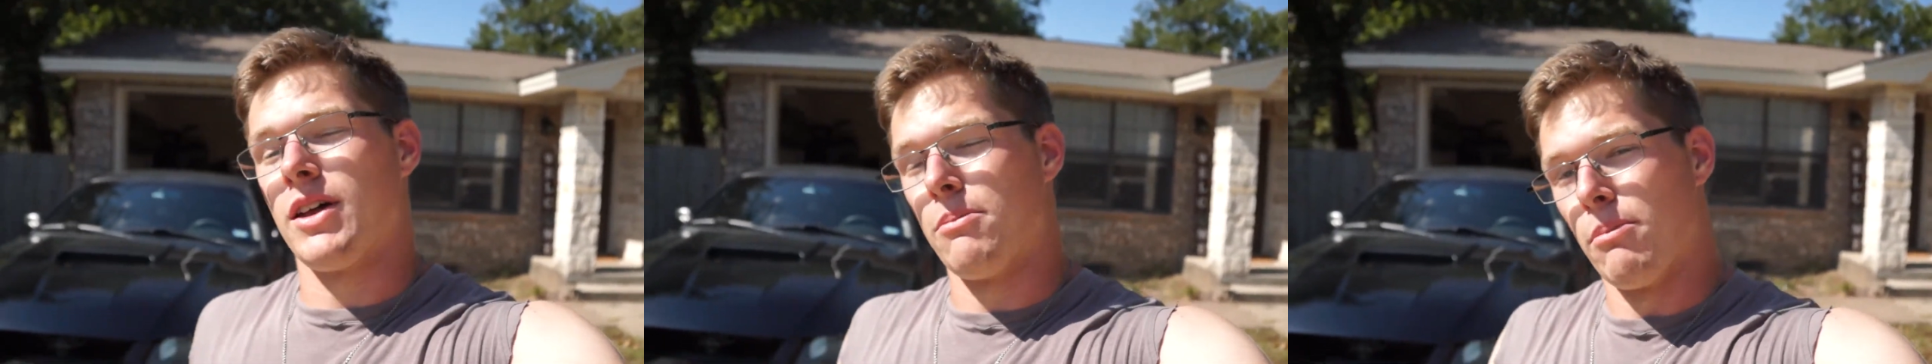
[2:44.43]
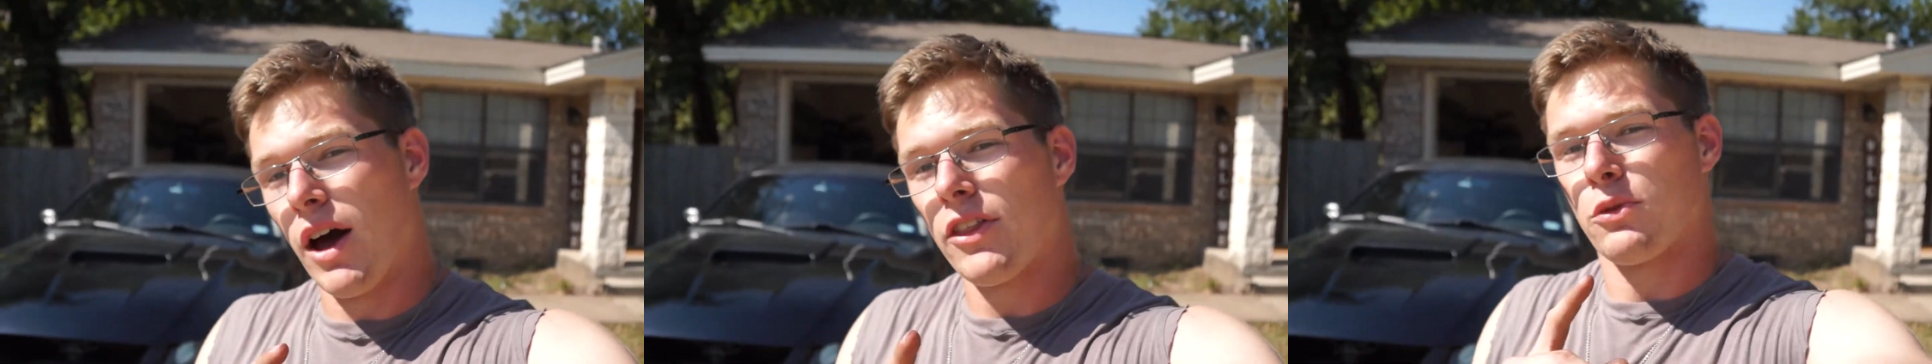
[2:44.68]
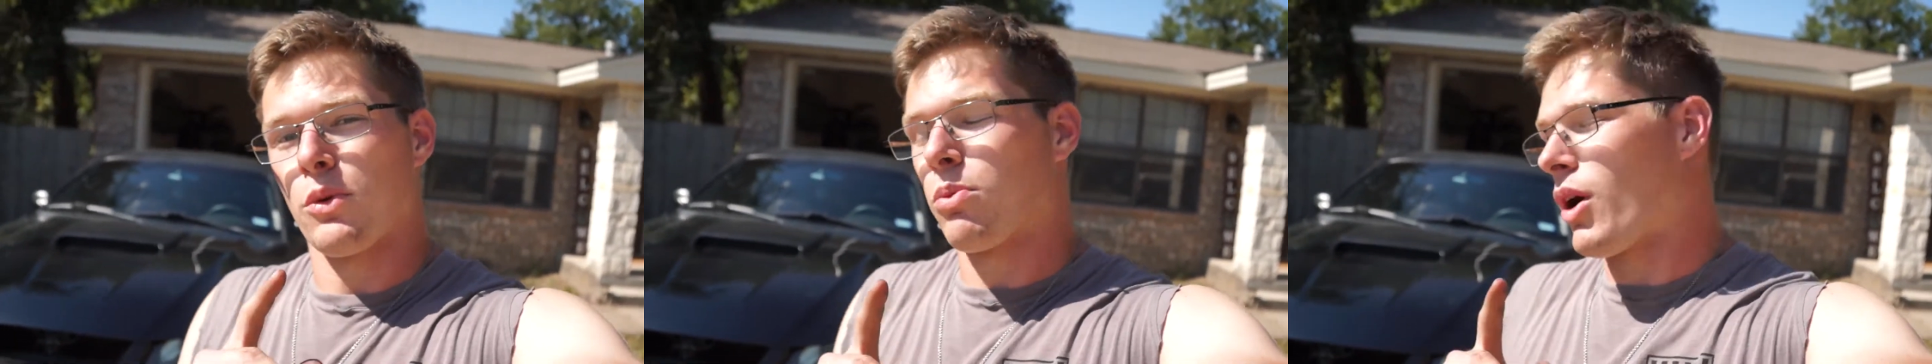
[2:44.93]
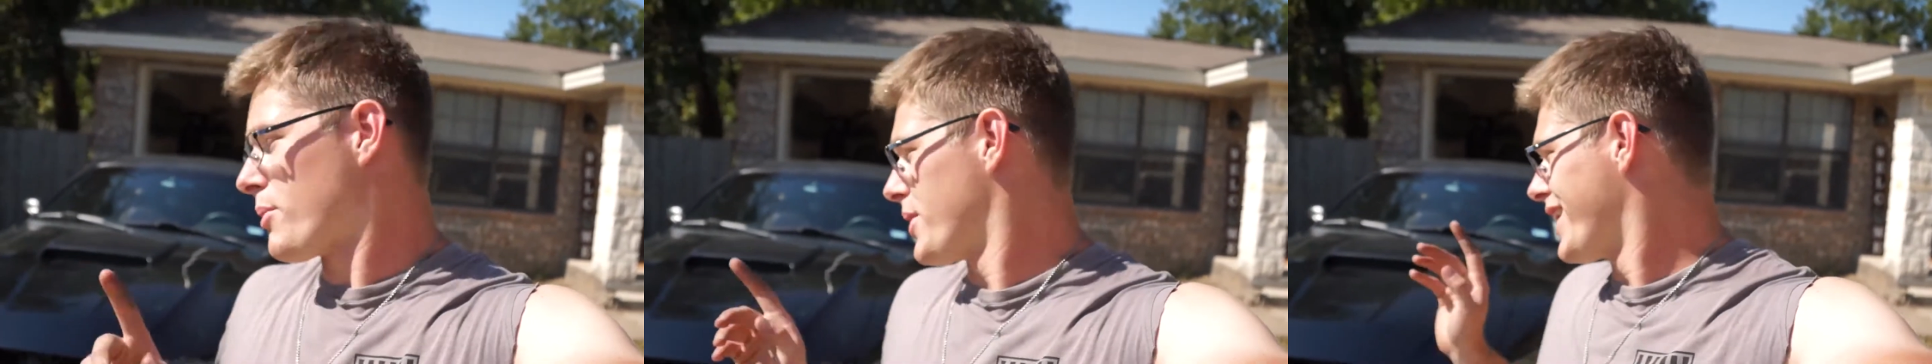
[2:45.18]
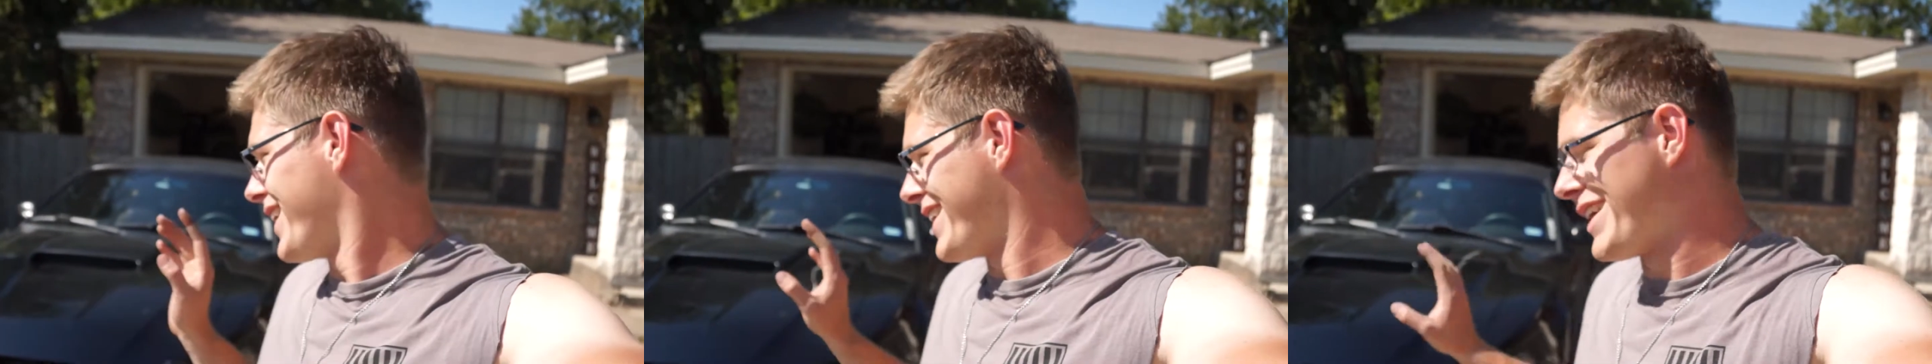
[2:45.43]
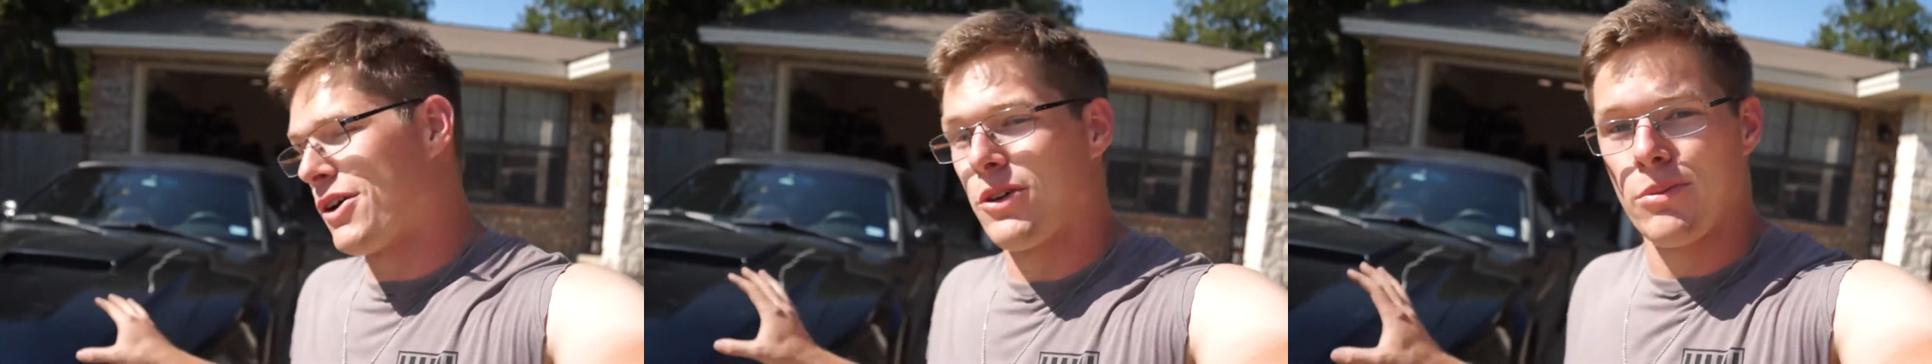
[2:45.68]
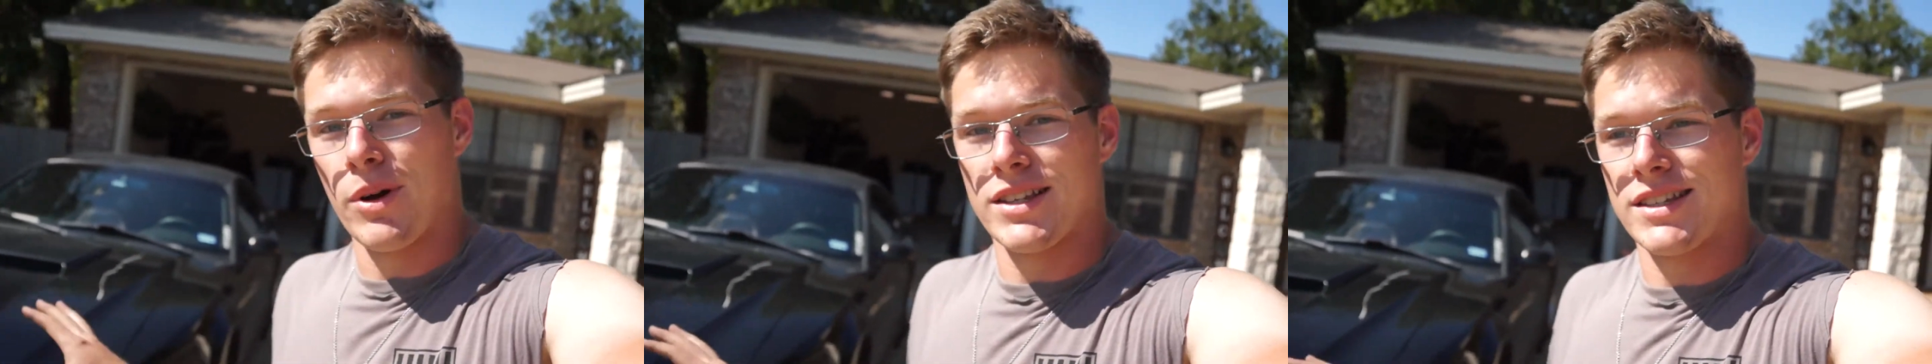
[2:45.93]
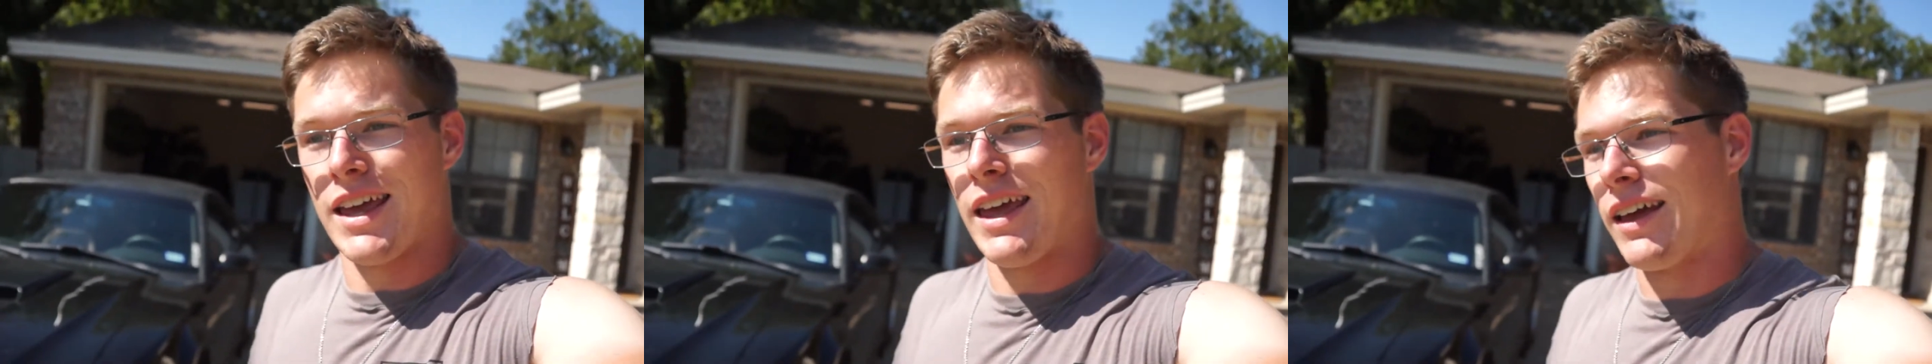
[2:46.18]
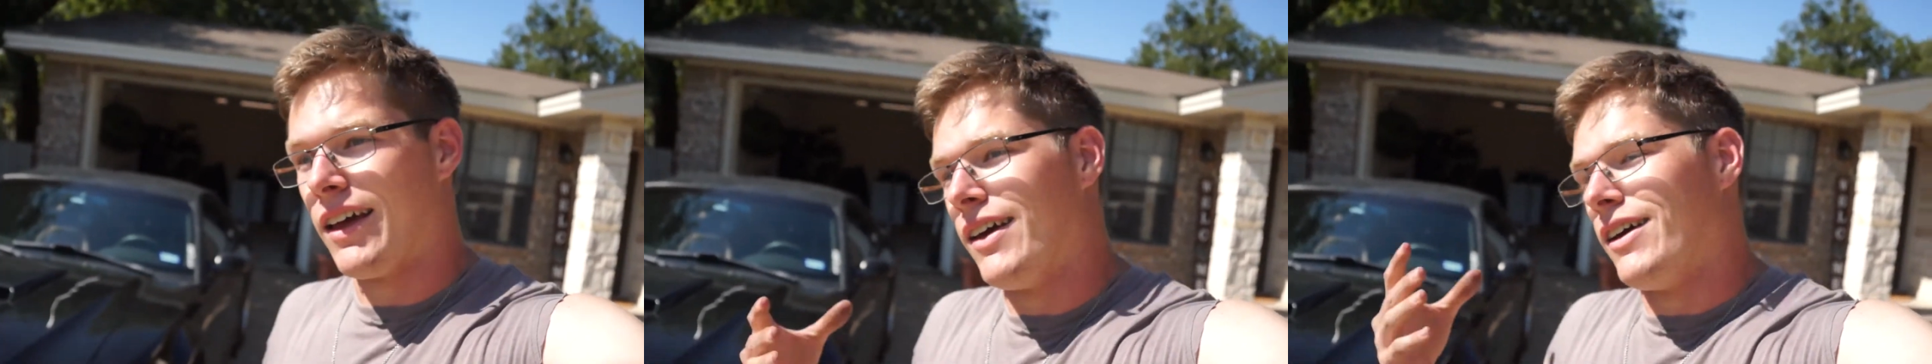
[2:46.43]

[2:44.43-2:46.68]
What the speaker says: In a month, we'll probably gear the Mustang,